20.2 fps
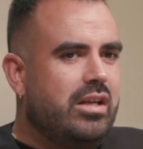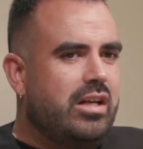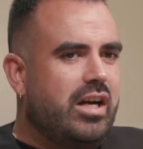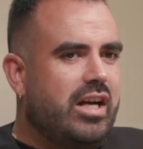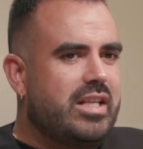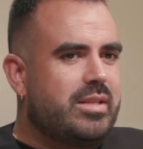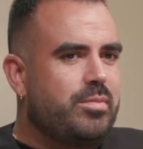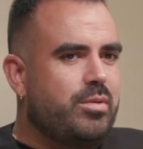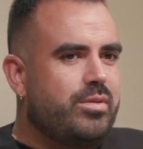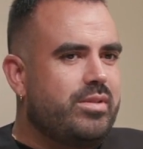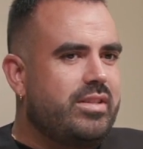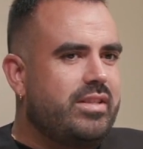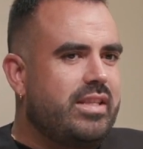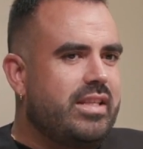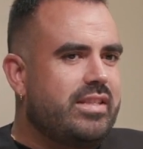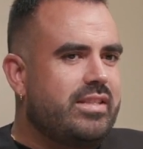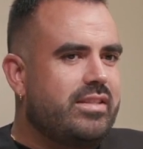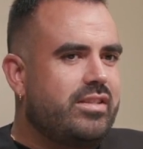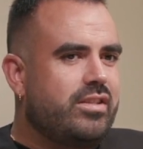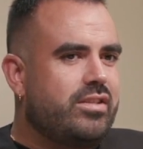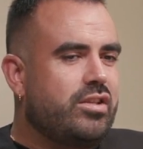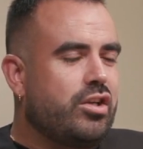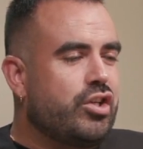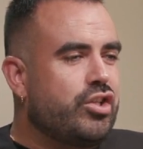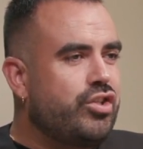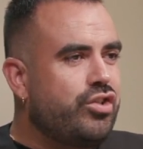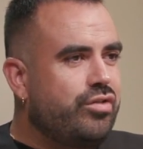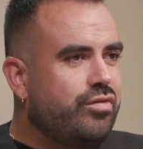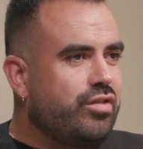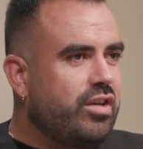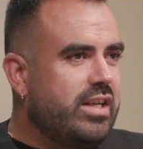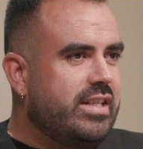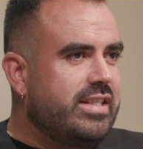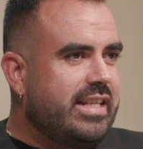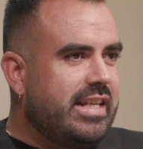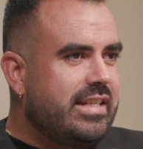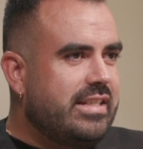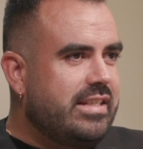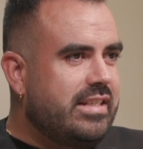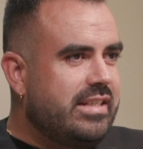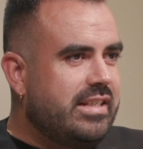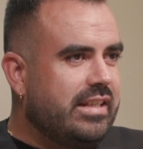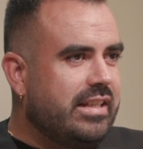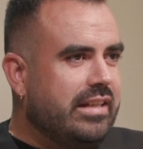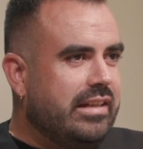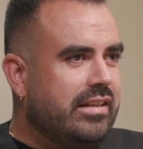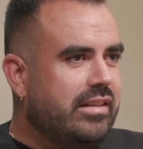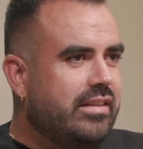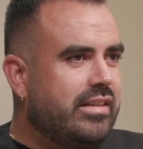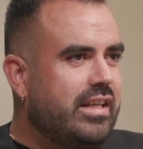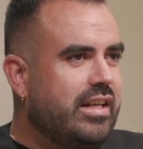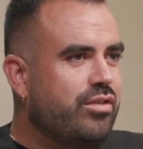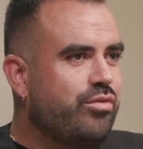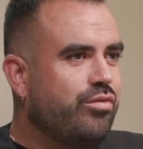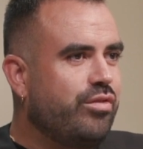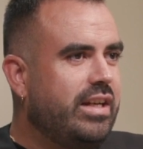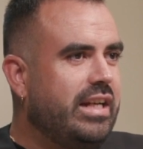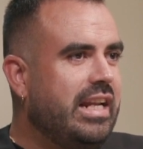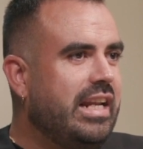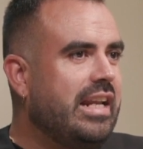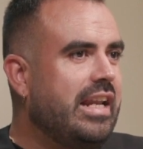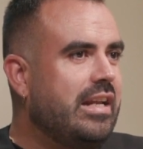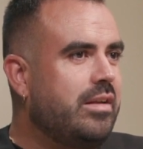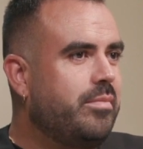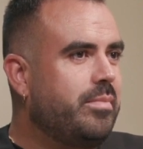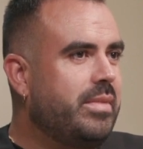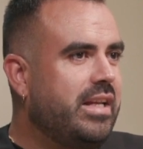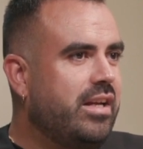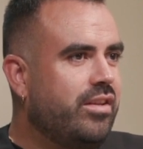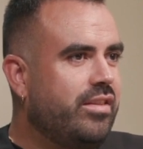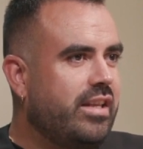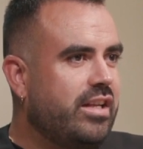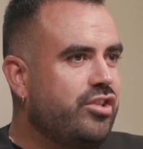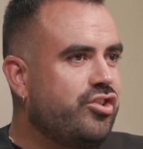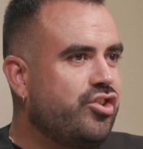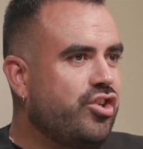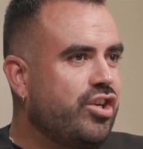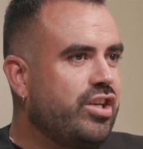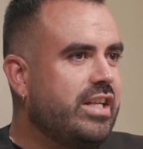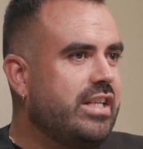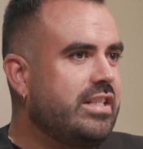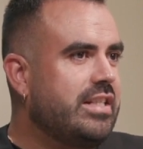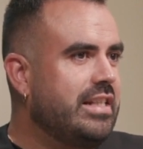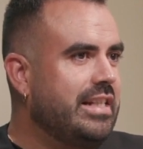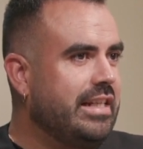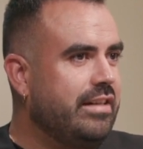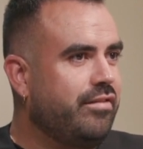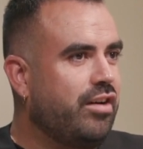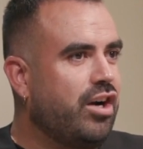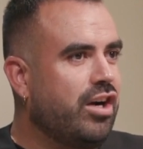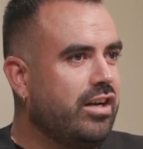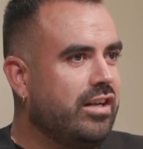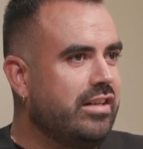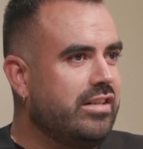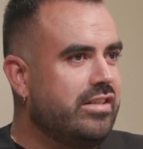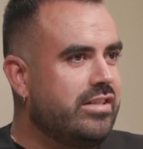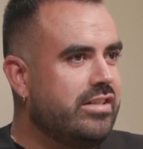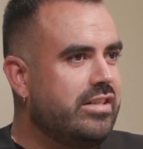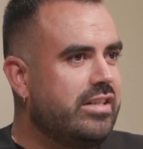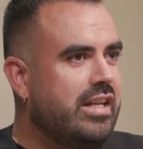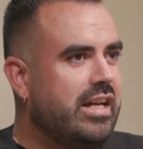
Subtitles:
I suppose, this search for identity that really led me on that journey to leave Ireland.